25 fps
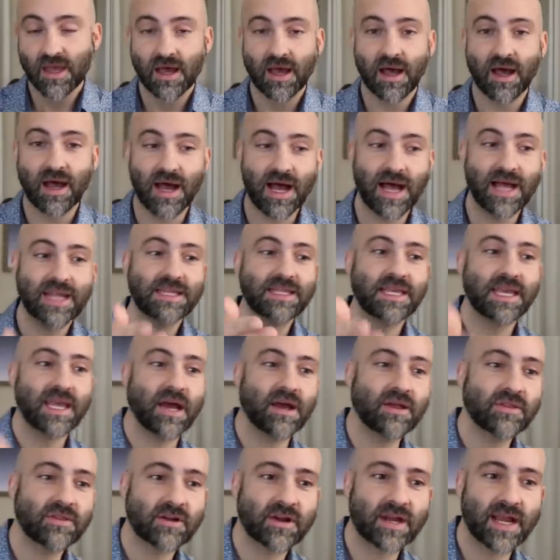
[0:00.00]
On the
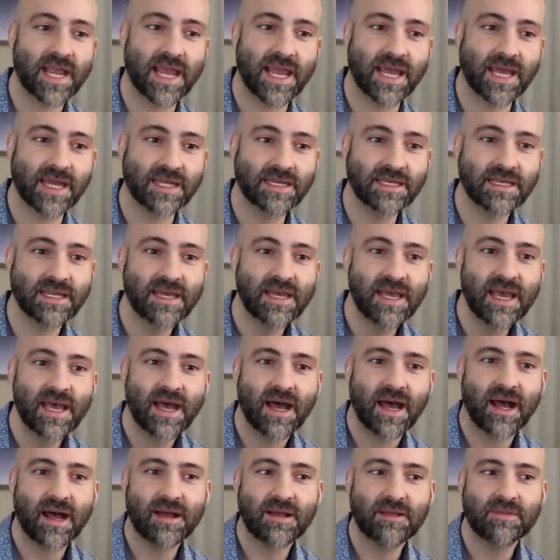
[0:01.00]
other hand,
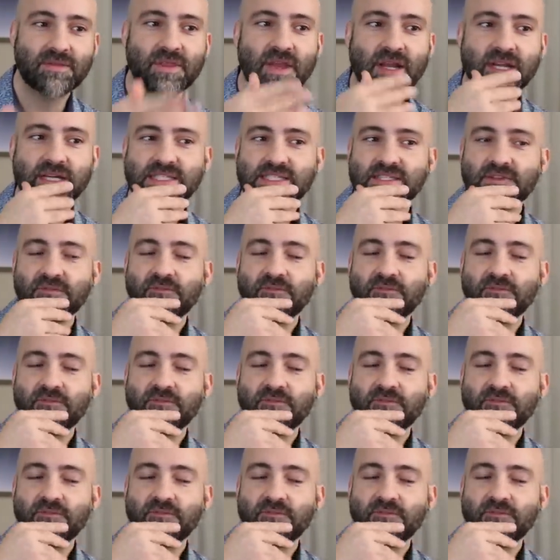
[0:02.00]
there's